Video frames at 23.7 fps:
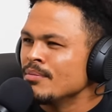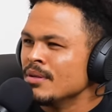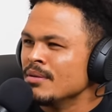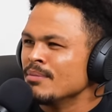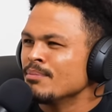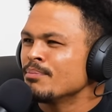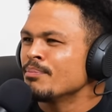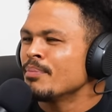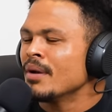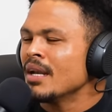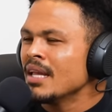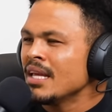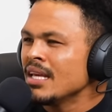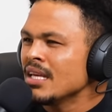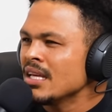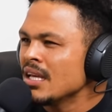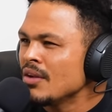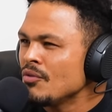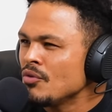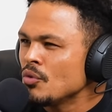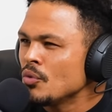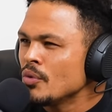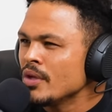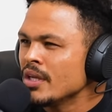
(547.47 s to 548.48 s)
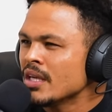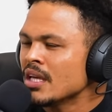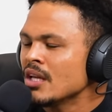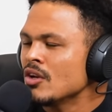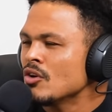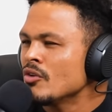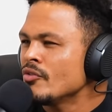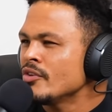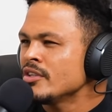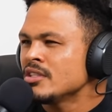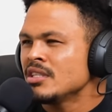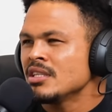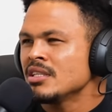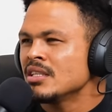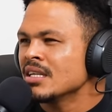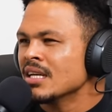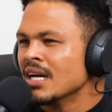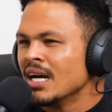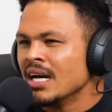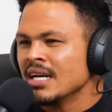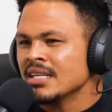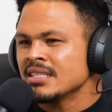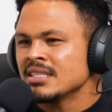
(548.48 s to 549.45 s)
in playing every week, and obviously the
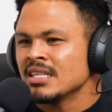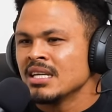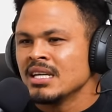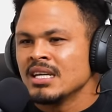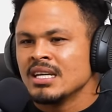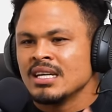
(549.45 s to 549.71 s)
guys